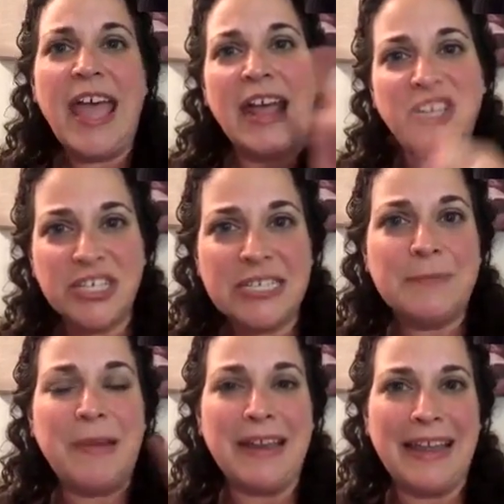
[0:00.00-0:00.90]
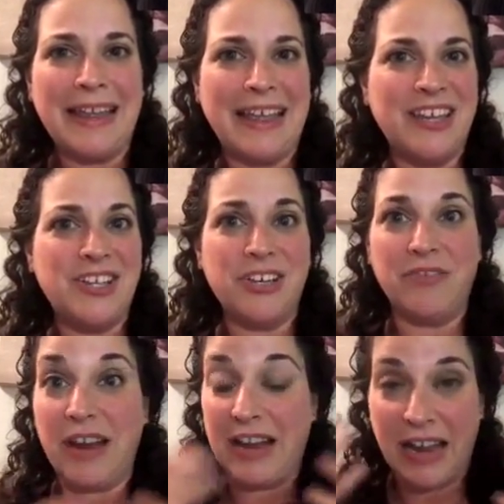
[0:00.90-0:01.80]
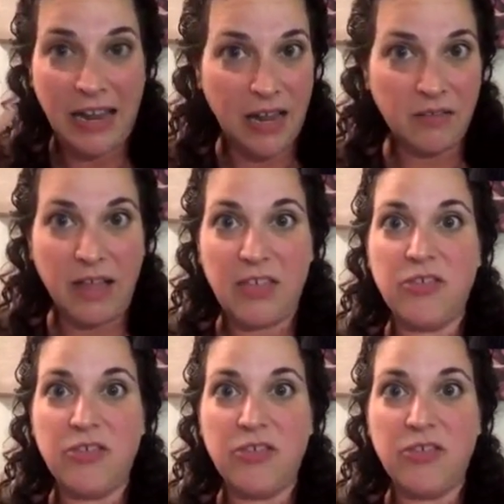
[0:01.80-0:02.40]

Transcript: and just spinning and generating like